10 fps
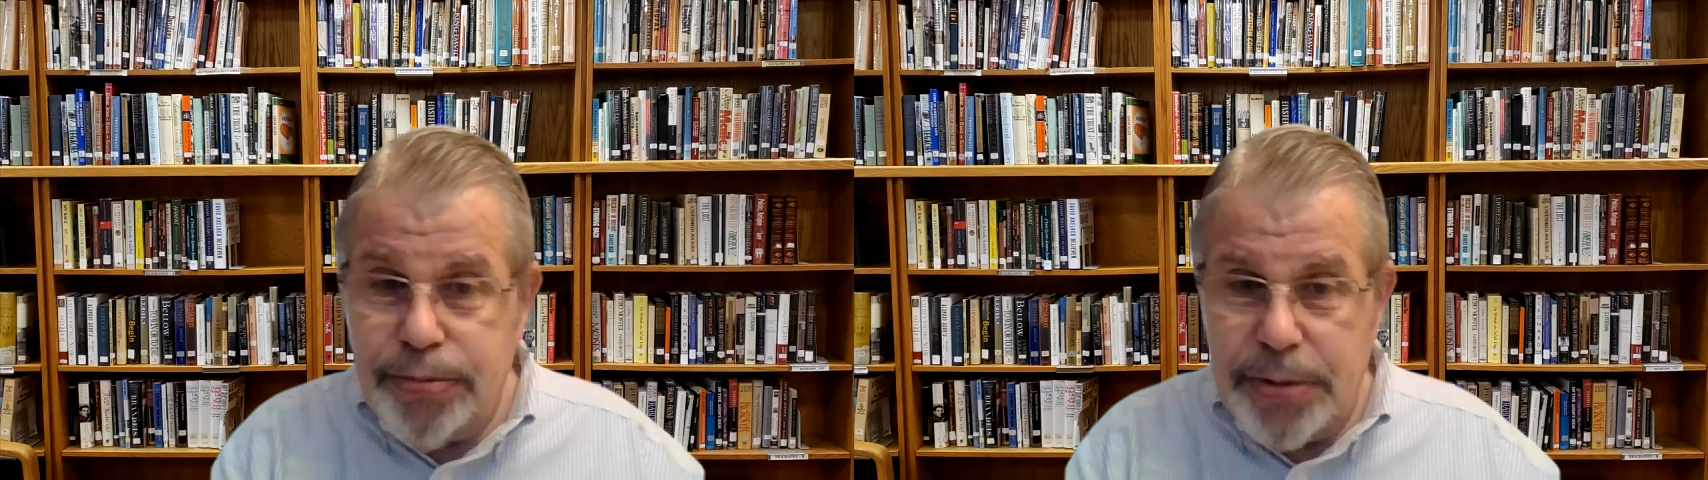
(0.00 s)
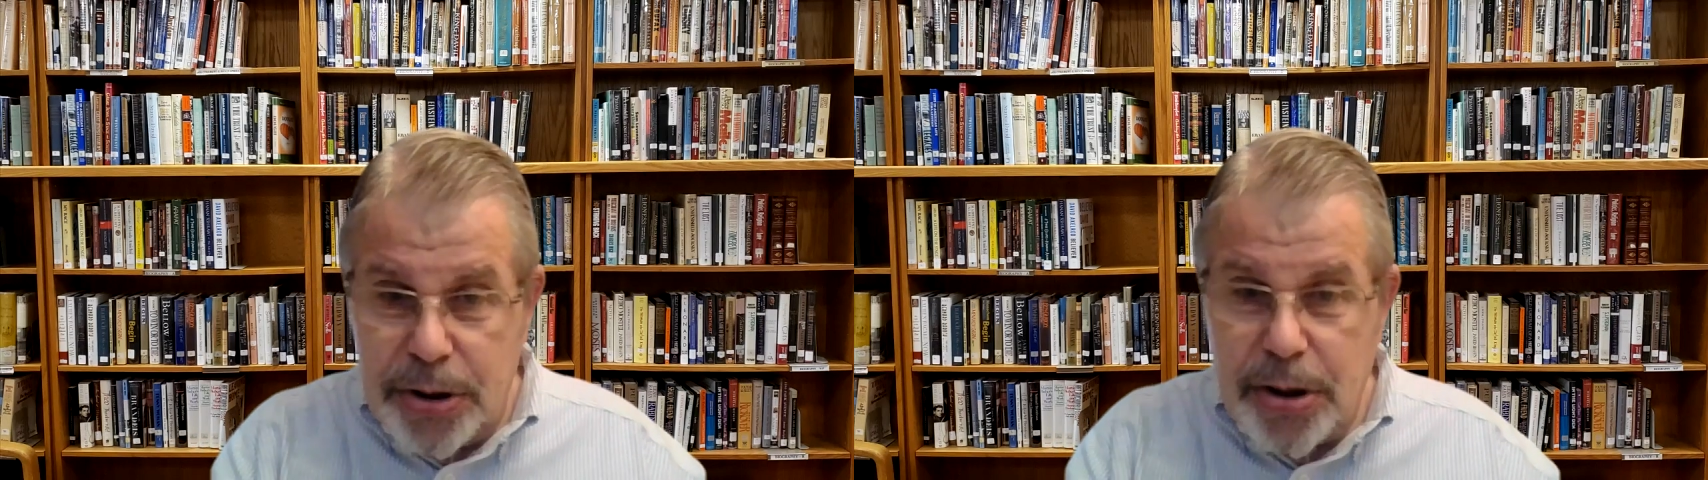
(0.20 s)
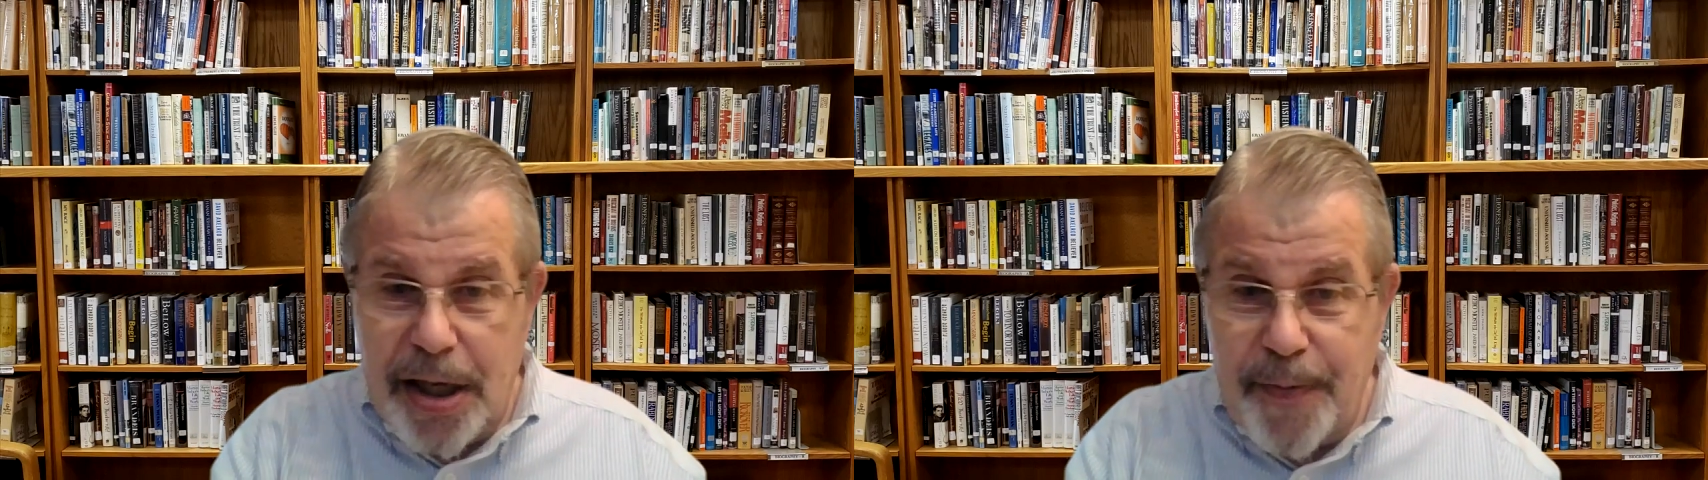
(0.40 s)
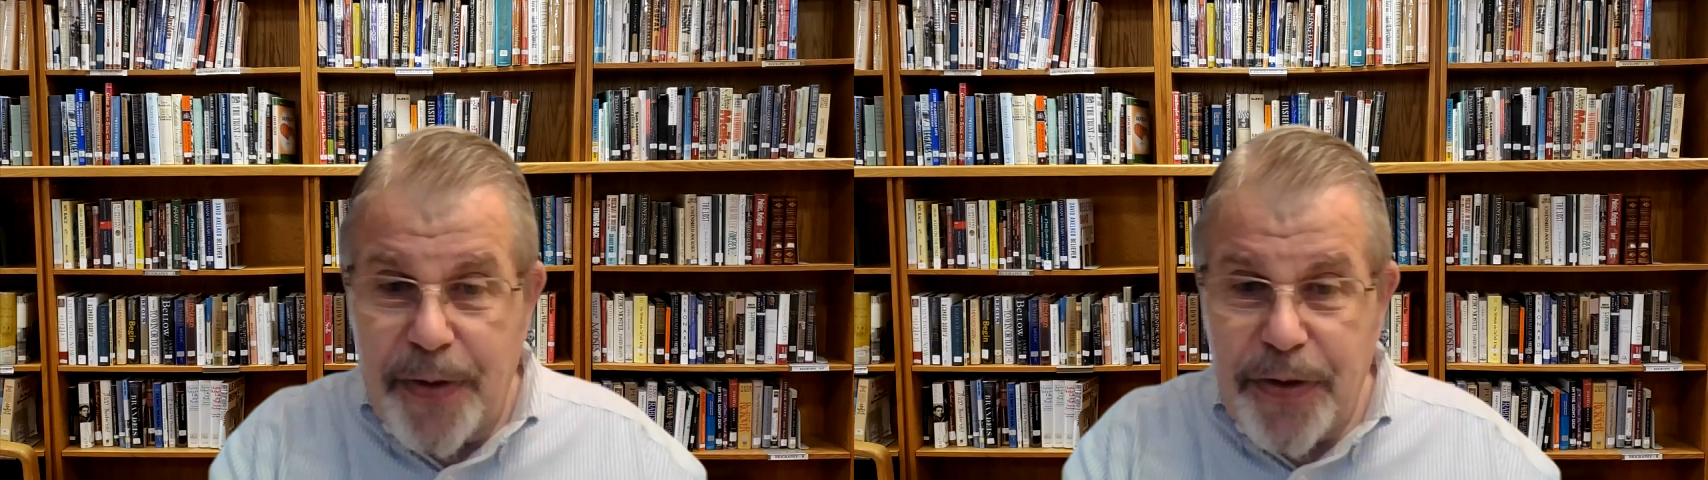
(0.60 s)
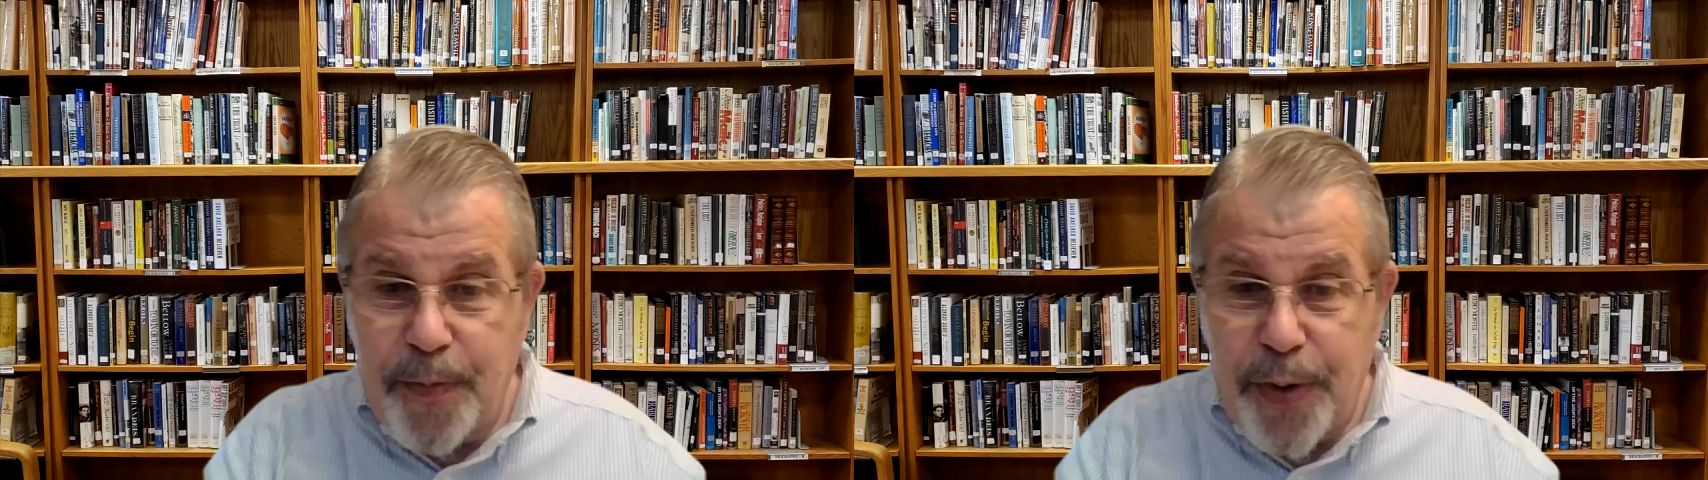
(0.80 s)
we're talking
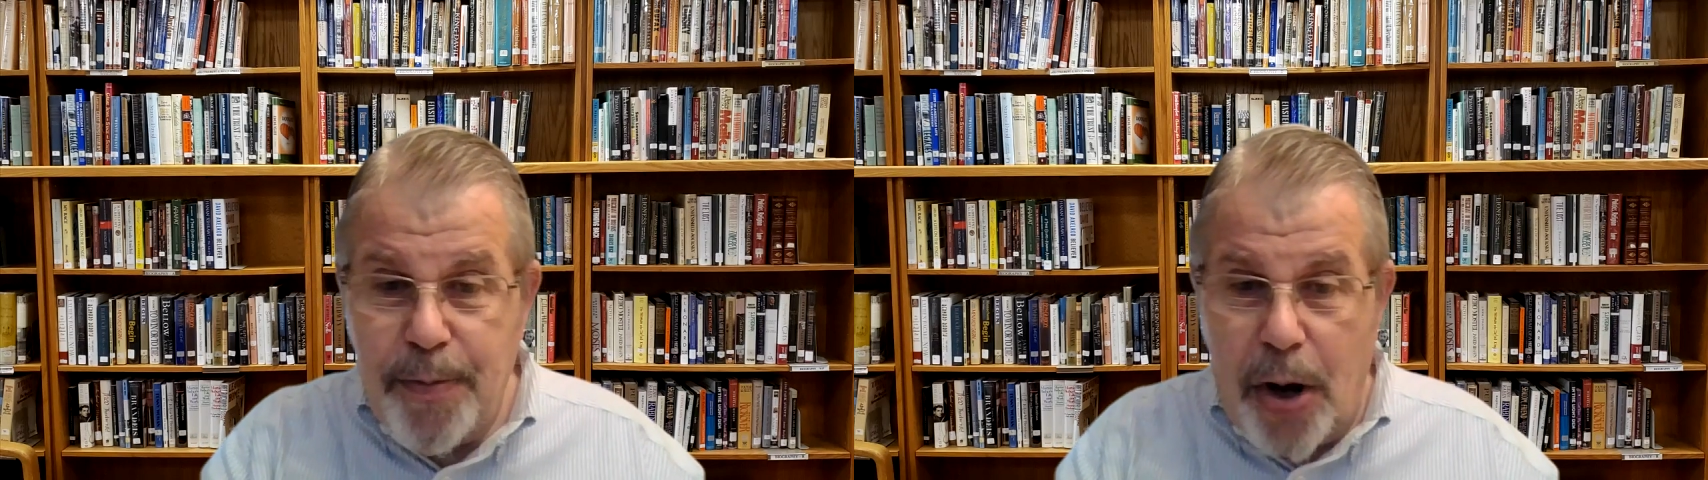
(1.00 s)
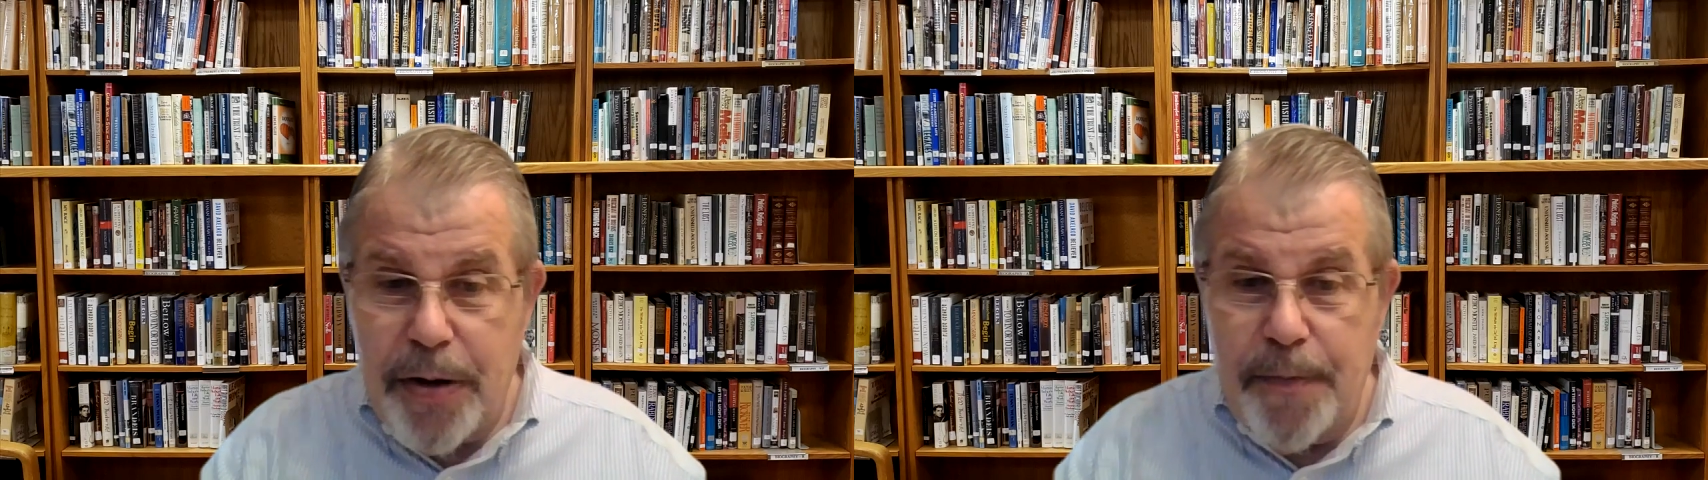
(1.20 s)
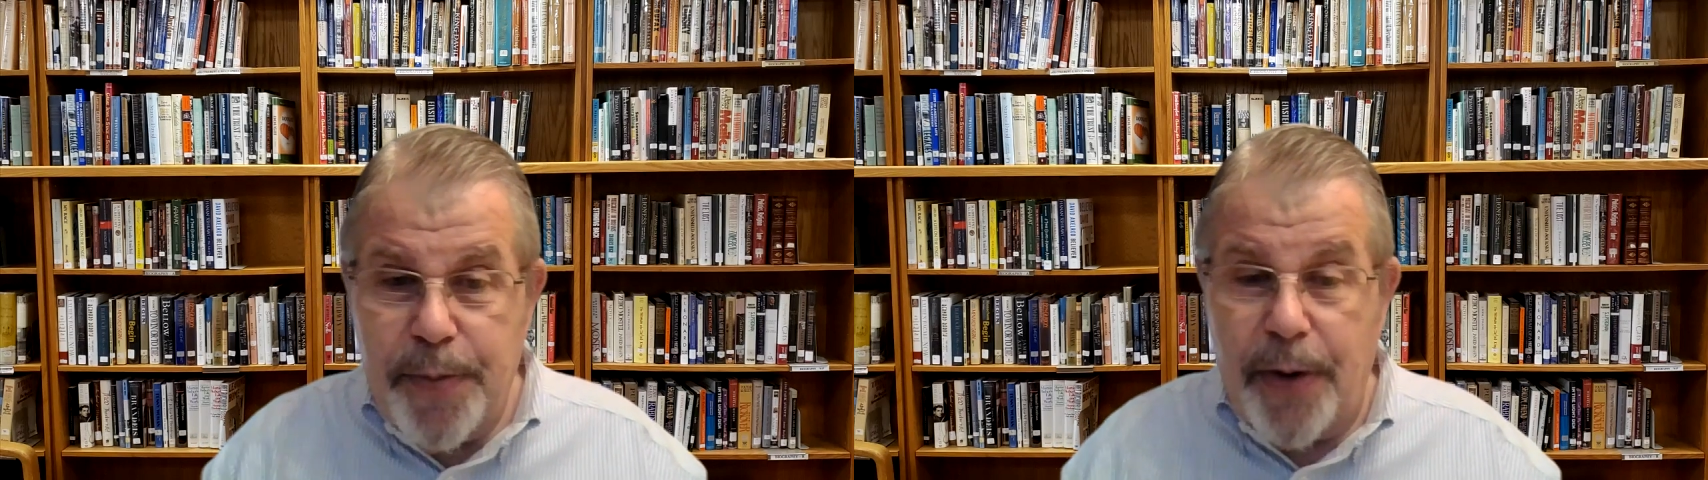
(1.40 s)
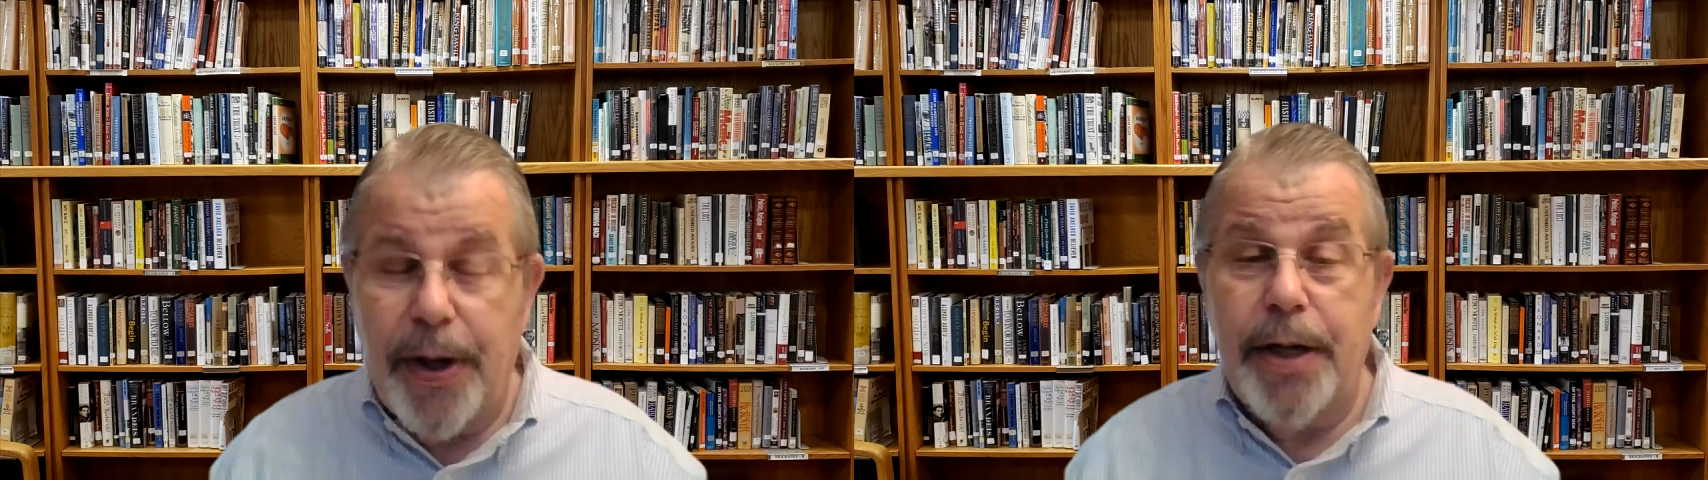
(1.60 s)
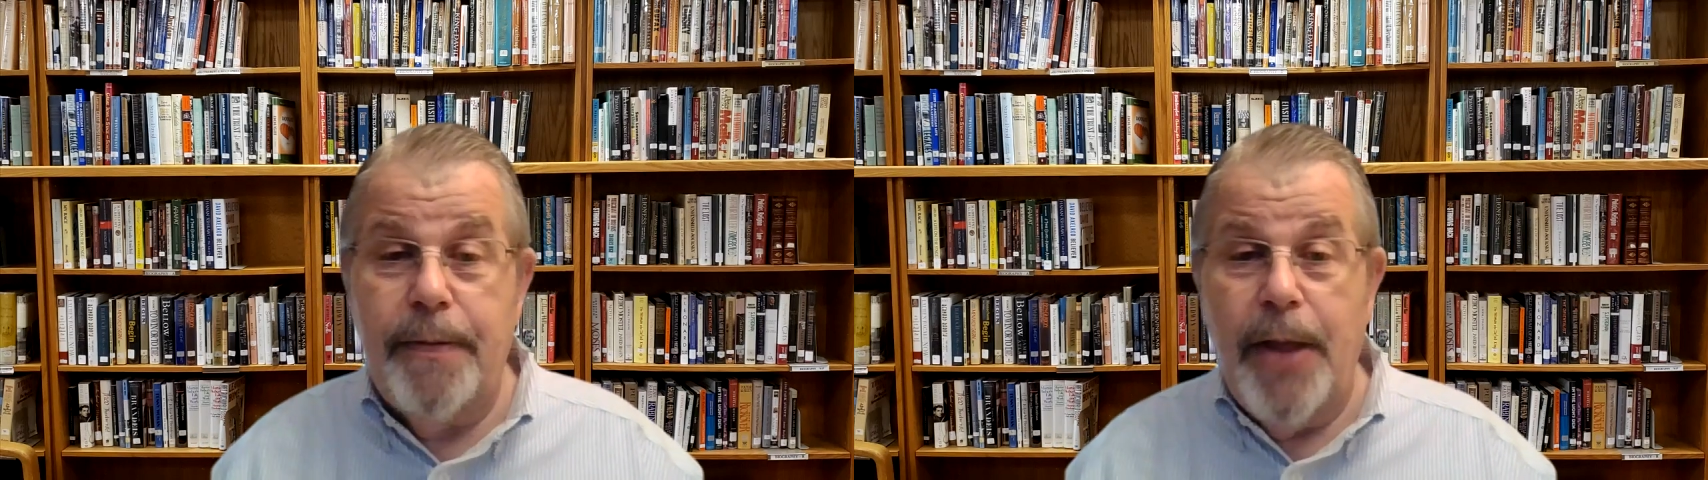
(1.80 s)
about the pre-modern
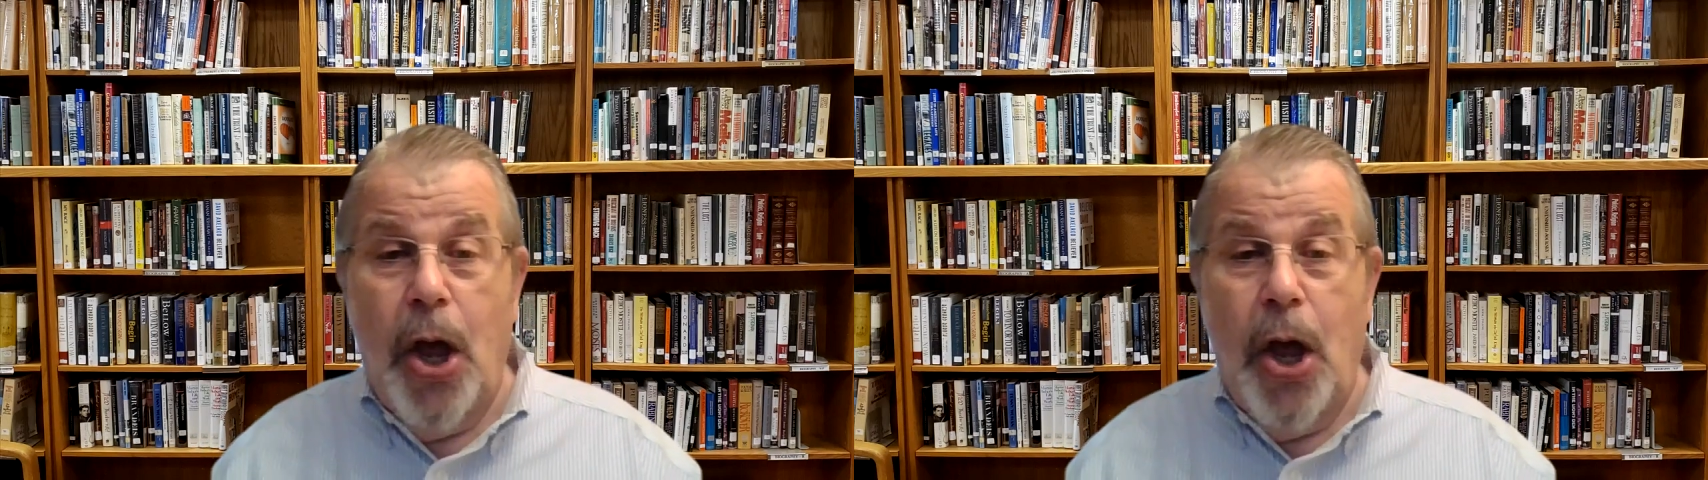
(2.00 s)
period,